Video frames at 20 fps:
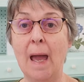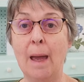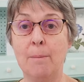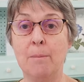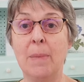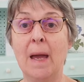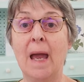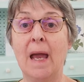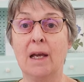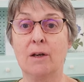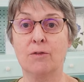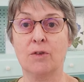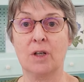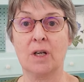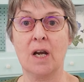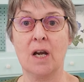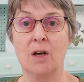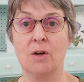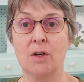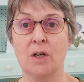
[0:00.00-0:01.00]
bag for
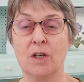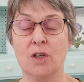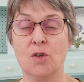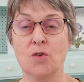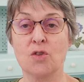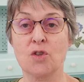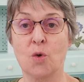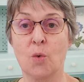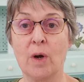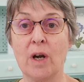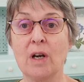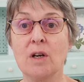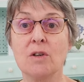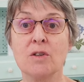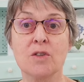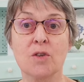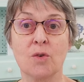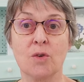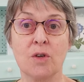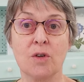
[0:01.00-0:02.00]
carrying your
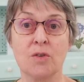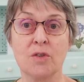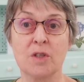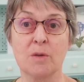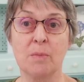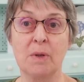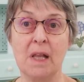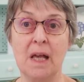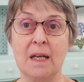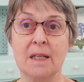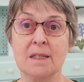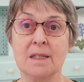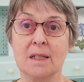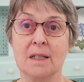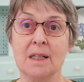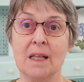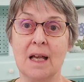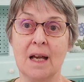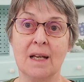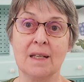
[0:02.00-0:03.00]
squares or your supplies to
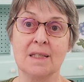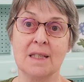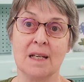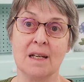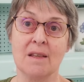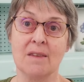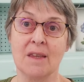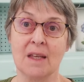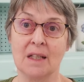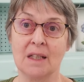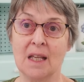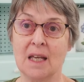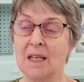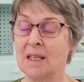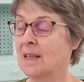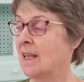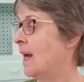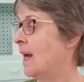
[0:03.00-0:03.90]
class, anything like